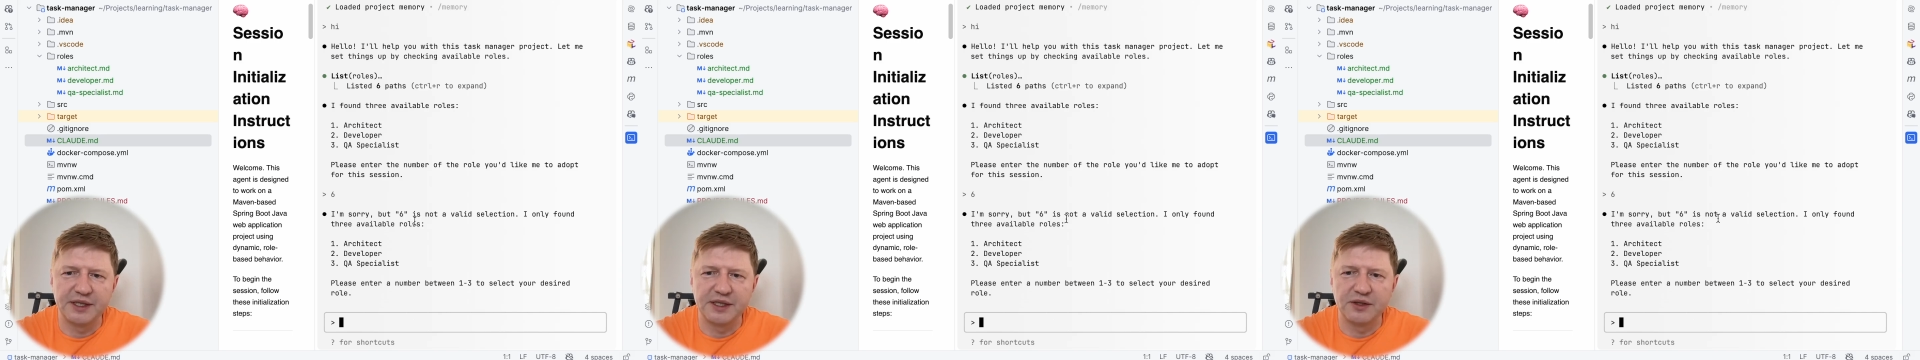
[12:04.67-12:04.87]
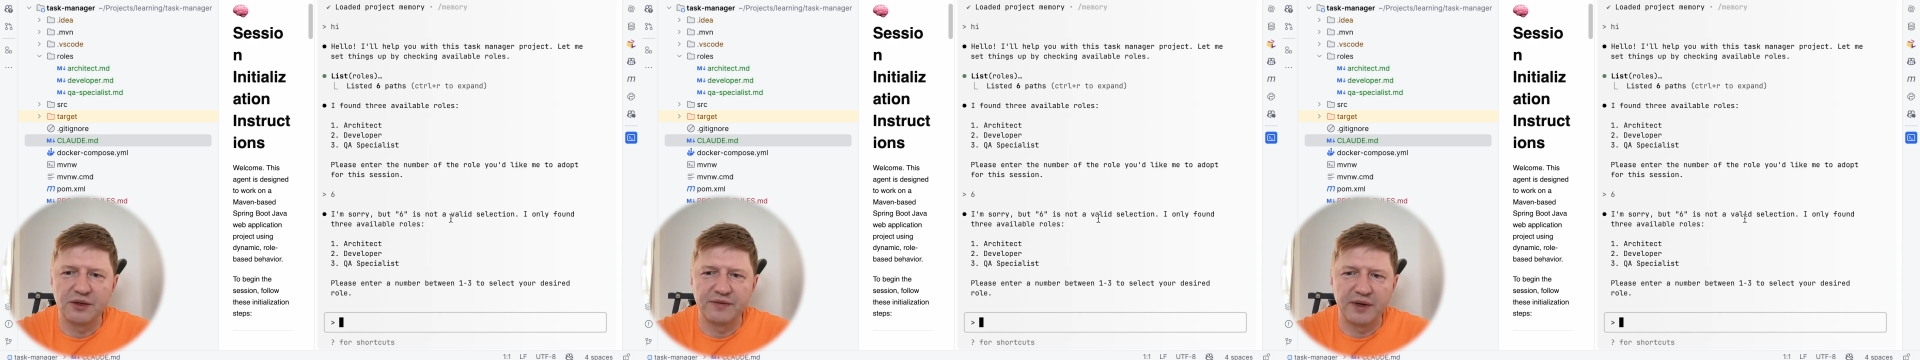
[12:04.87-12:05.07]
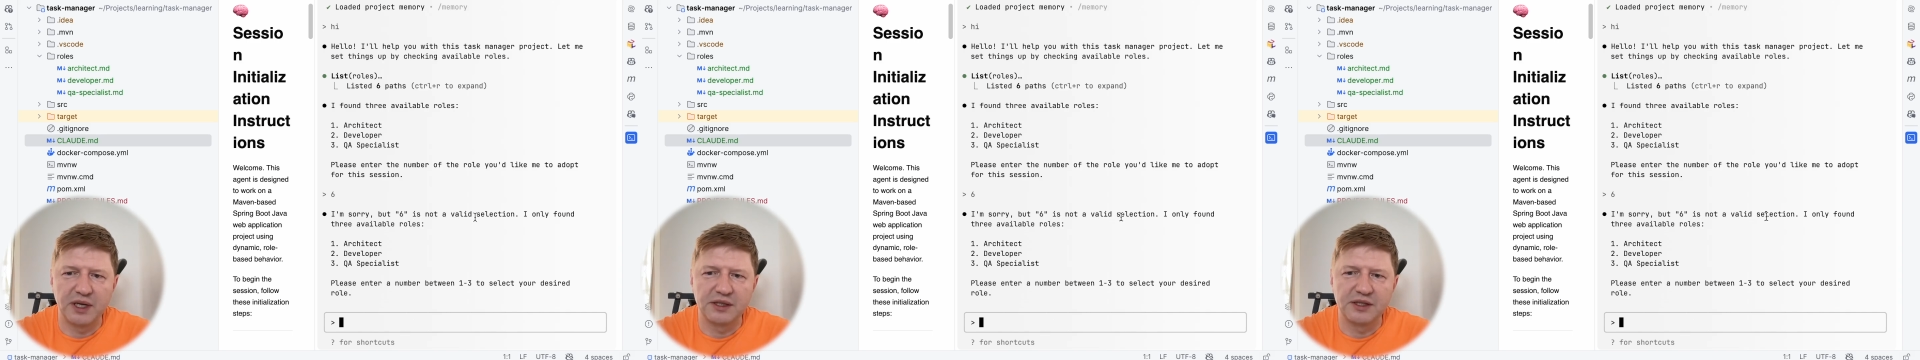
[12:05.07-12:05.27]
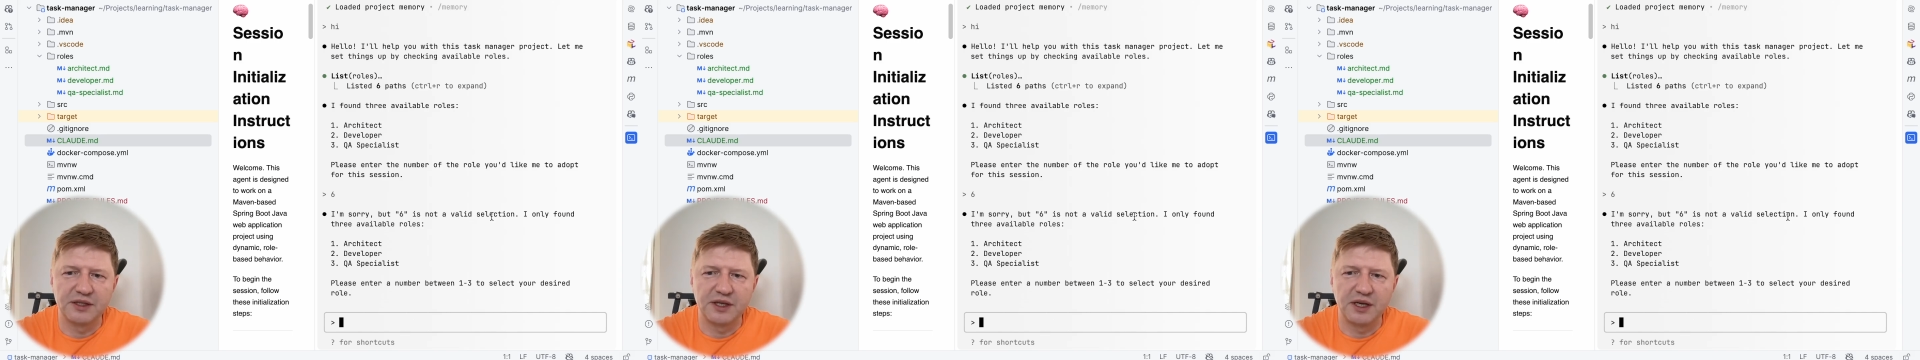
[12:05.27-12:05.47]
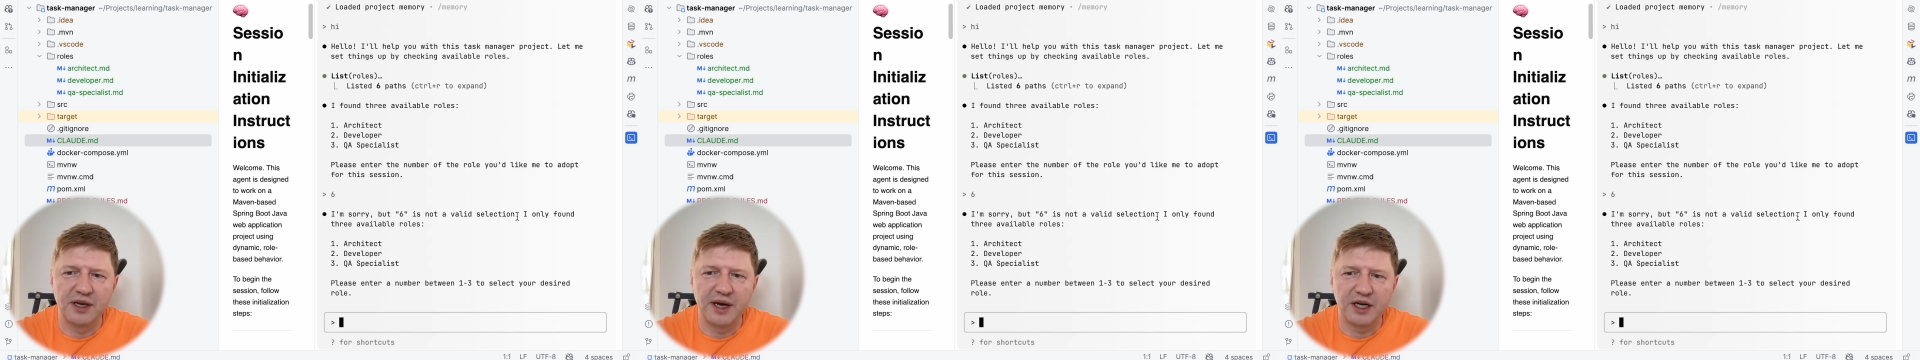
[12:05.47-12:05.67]
is not a valid
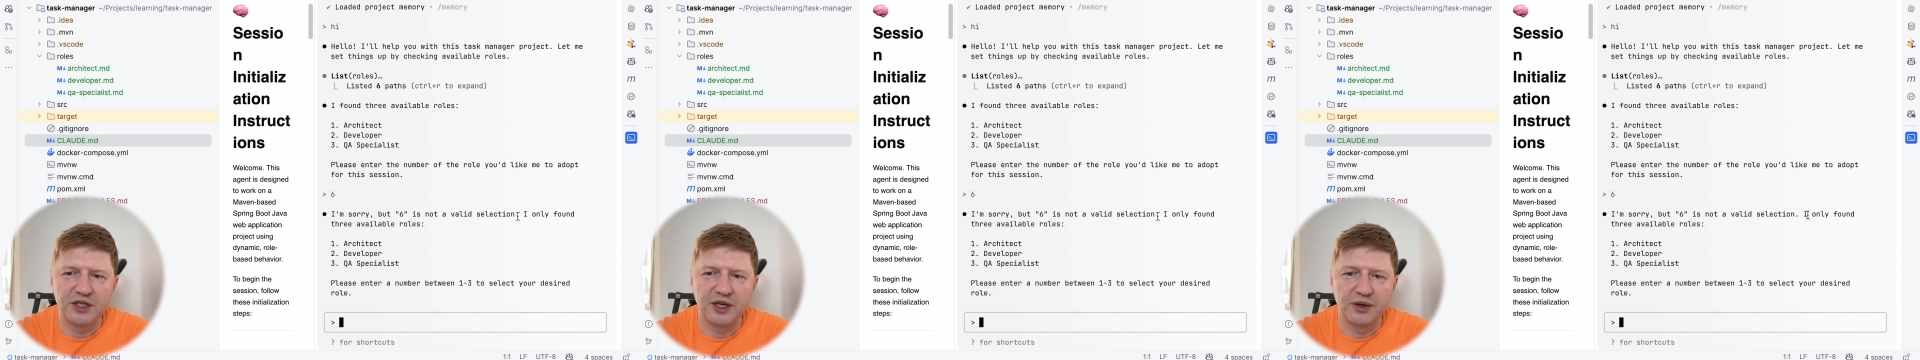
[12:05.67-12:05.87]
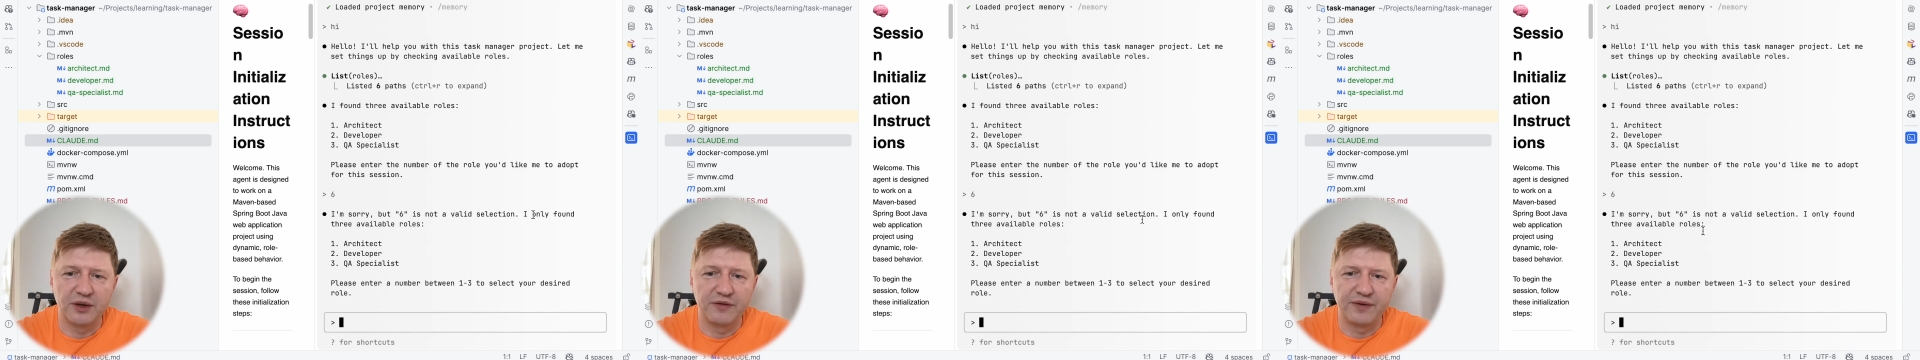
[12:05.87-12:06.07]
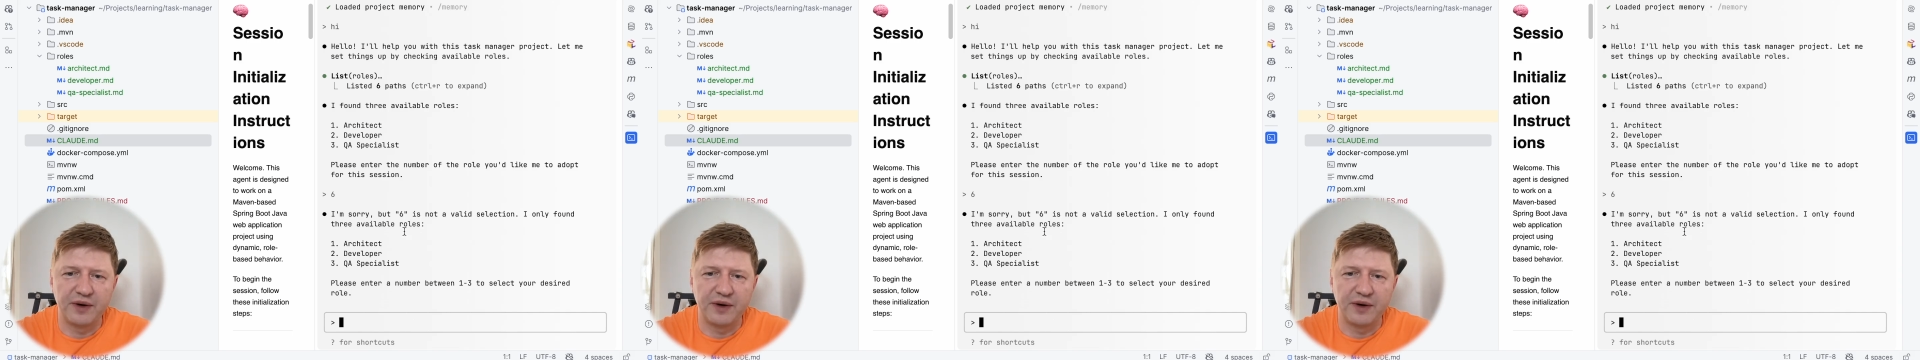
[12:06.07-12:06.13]
selection. I only